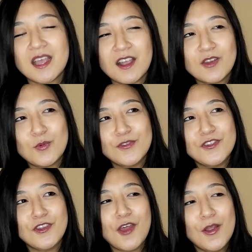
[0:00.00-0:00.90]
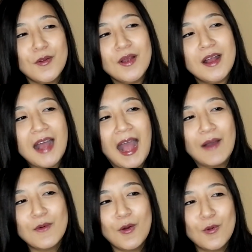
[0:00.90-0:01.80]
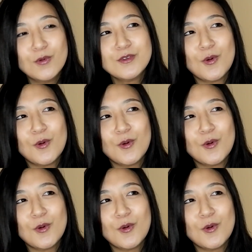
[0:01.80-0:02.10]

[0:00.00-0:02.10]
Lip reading: I kind of want to know how old,